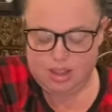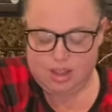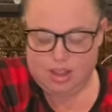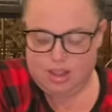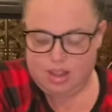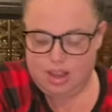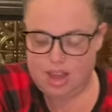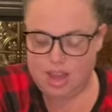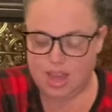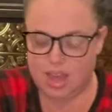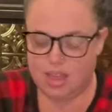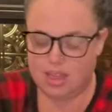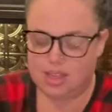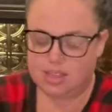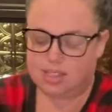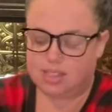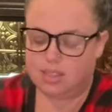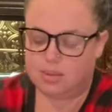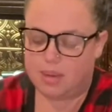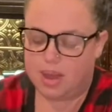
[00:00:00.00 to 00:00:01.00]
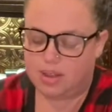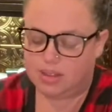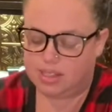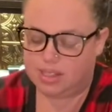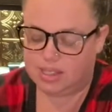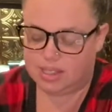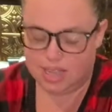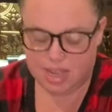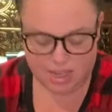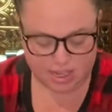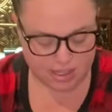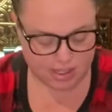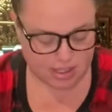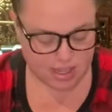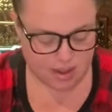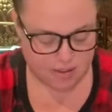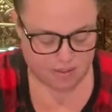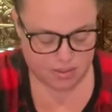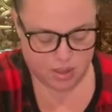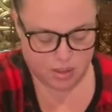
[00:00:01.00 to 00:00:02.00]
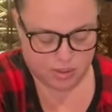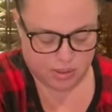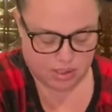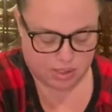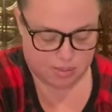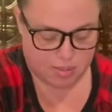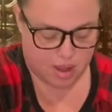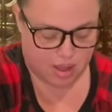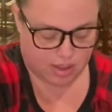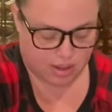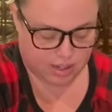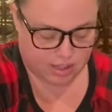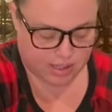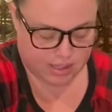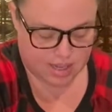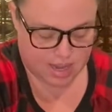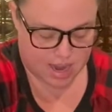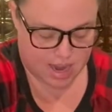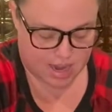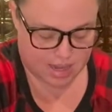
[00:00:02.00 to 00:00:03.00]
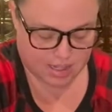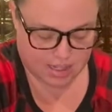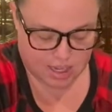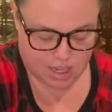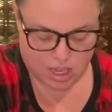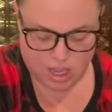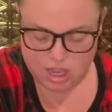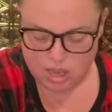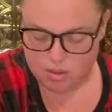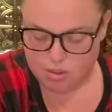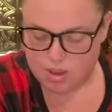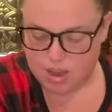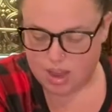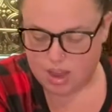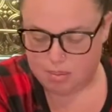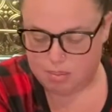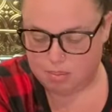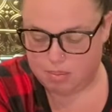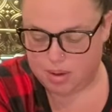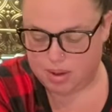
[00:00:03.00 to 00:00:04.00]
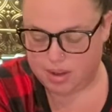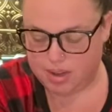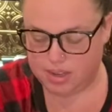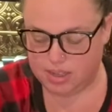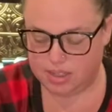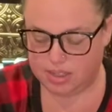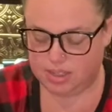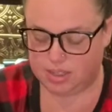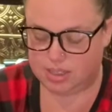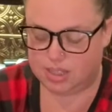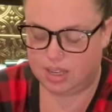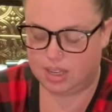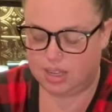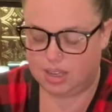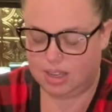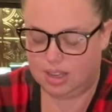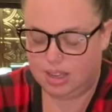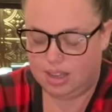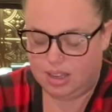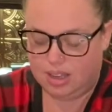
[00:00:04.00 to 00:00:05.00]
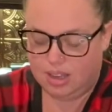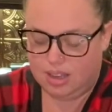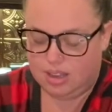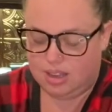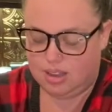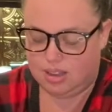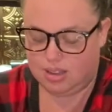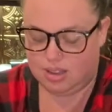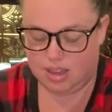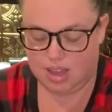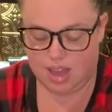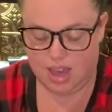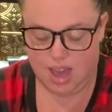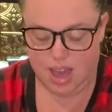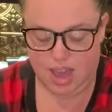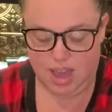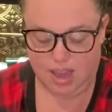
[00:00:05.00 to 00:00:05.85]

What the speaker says: Again, this is about 6 of those smaller size cucumbers. Okay.